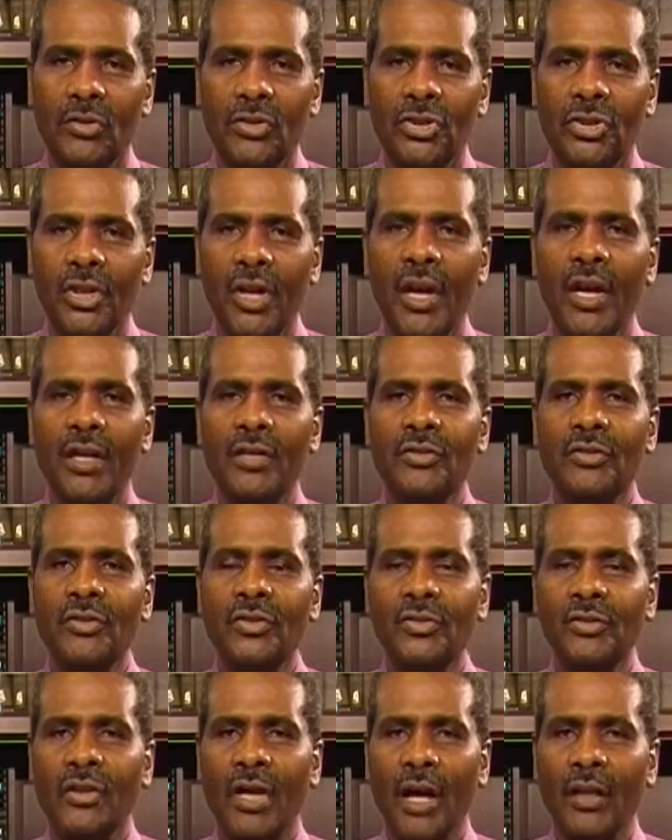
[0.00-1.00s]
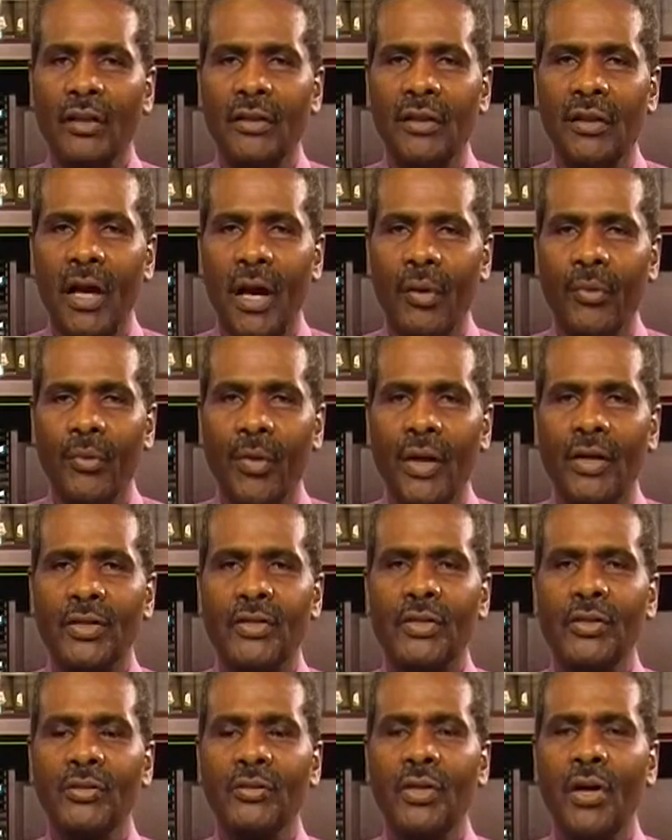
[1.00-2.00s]
change the
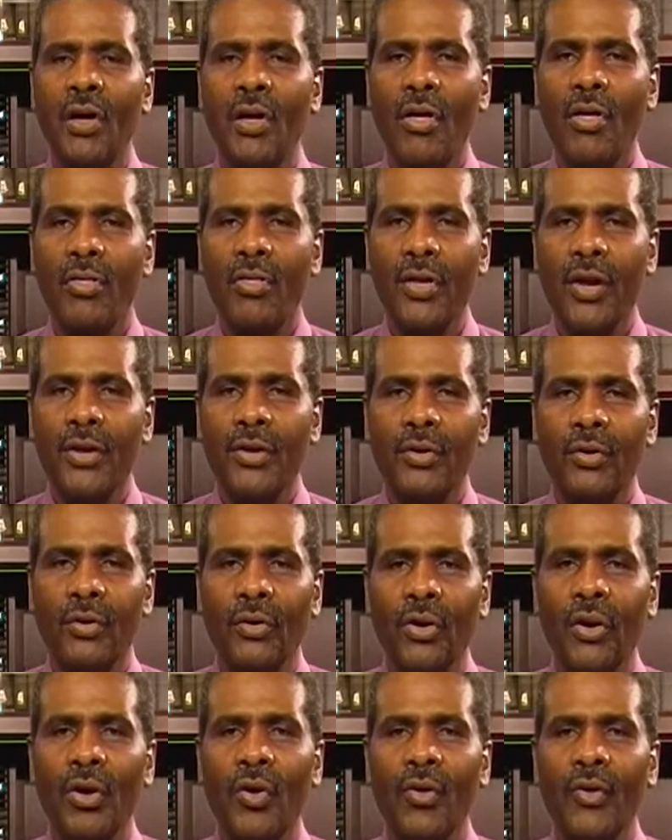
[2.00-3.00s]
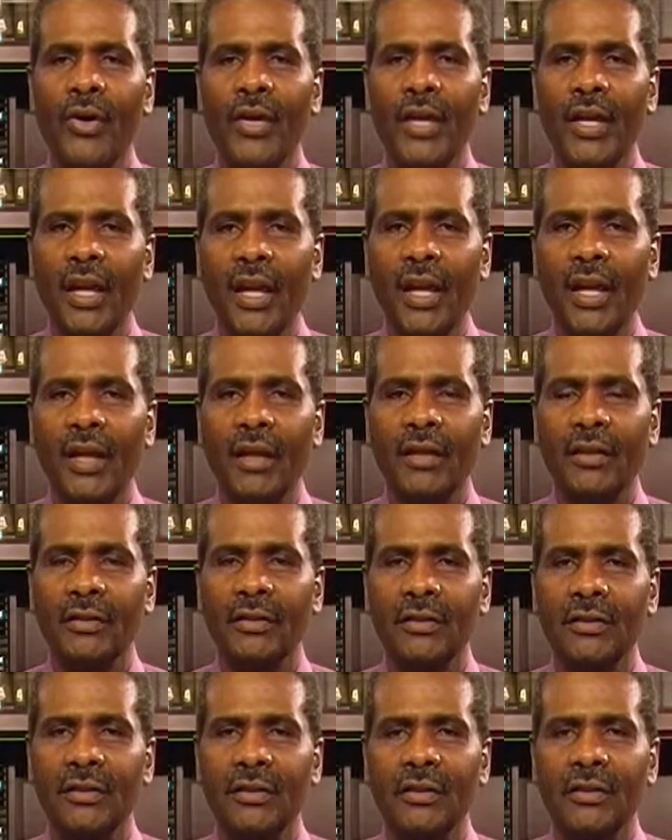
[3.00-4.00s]
direction that you're going
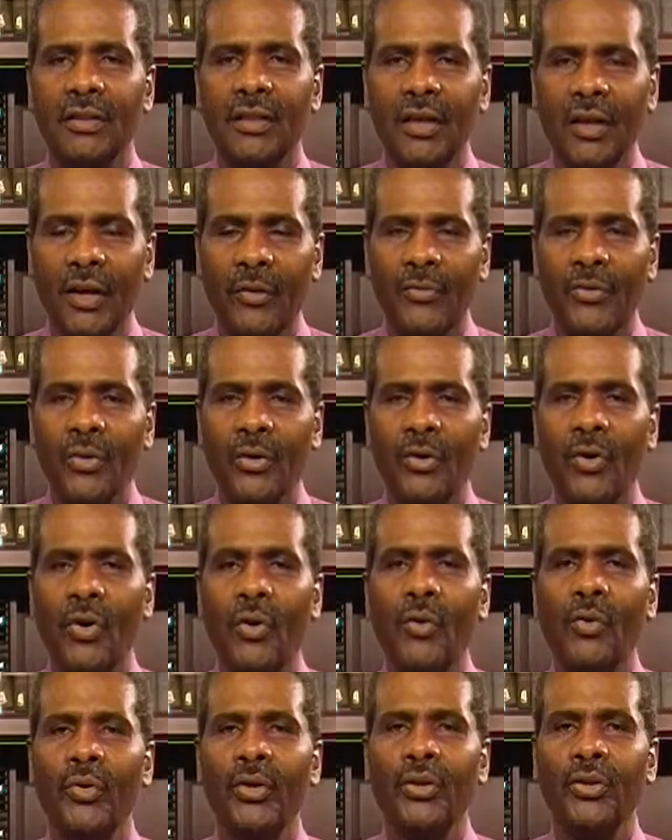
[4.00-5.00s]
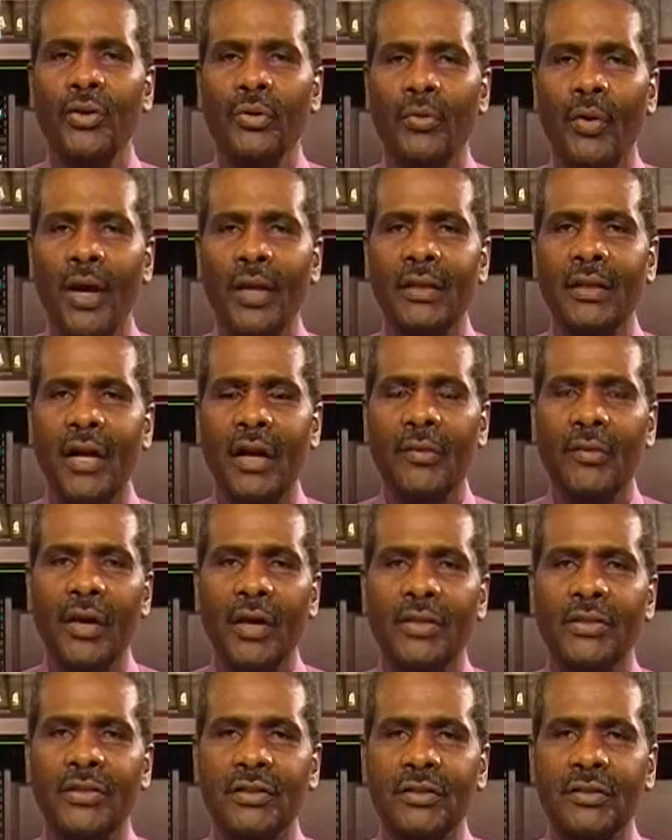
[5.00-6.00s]
in if you're going in the right
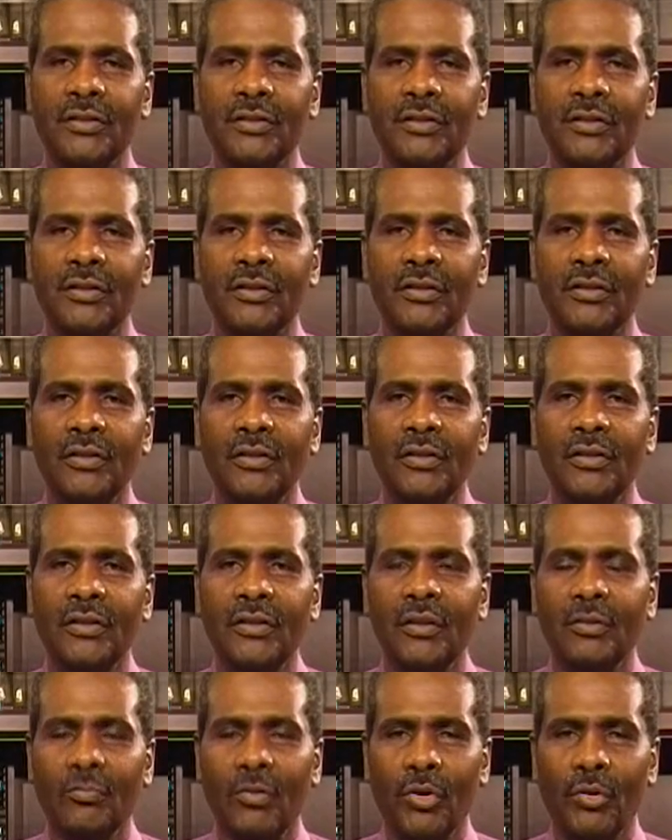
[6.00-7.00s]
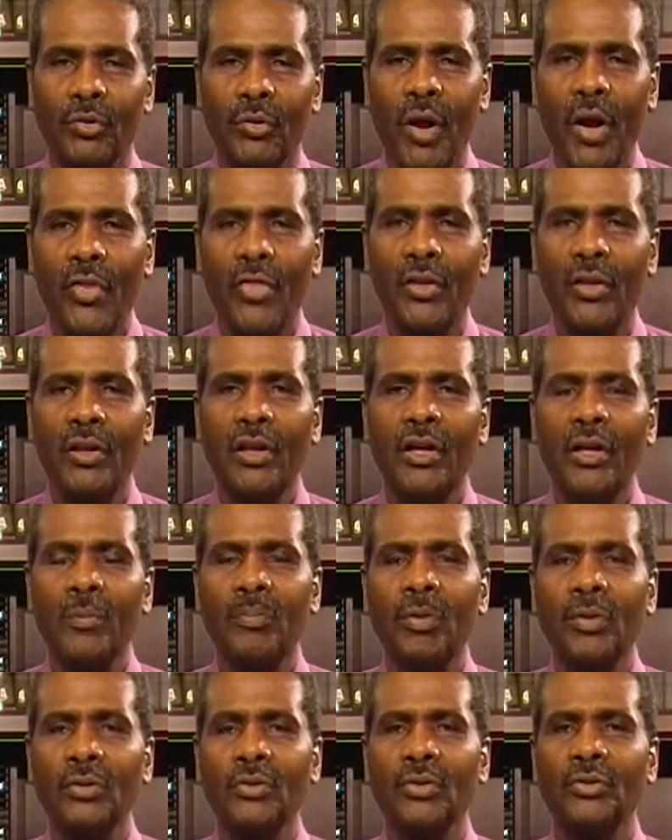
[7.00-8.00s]
direction. But rather look
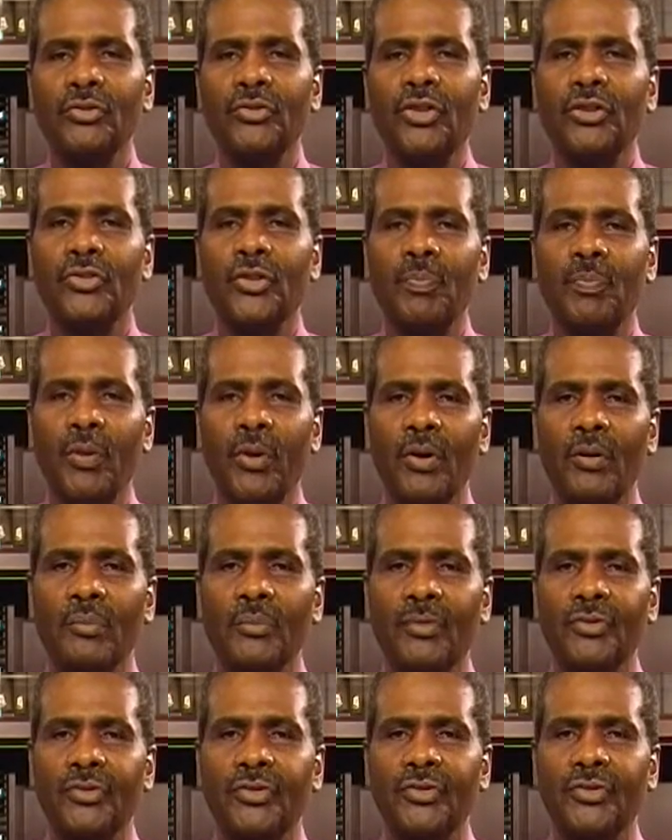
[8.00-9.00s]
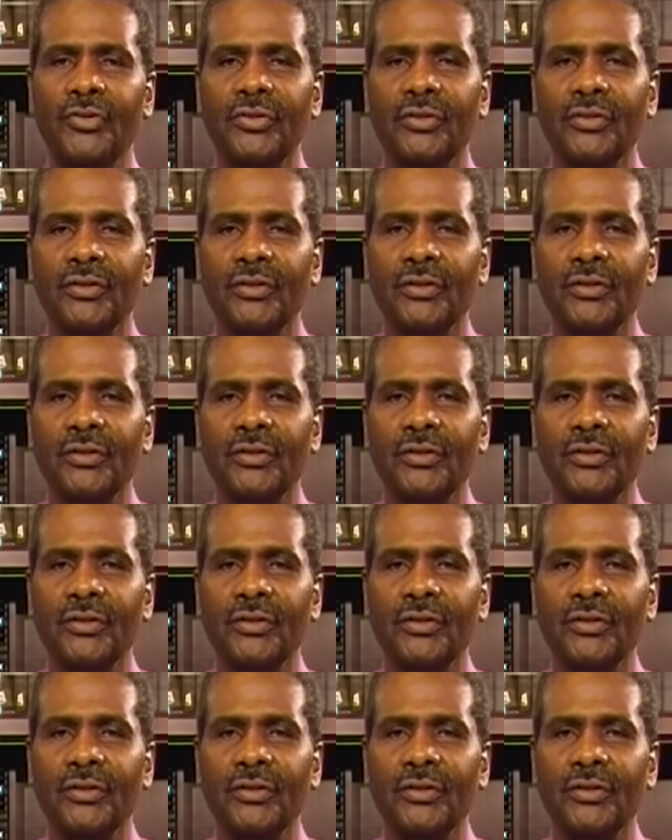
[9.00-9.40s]
upon those disappointments